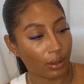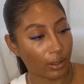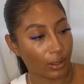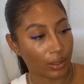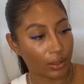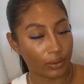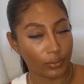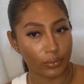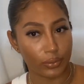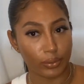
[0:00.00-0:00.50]

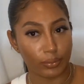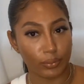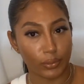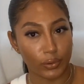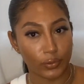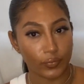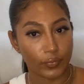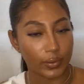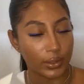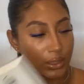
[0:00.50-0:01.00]
I would
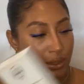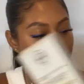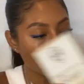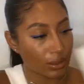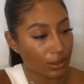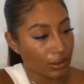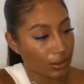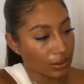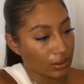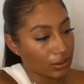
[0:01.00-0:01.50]
move
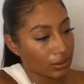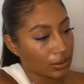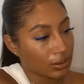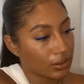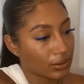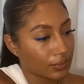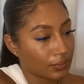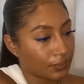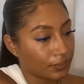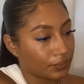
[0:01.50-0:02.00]
these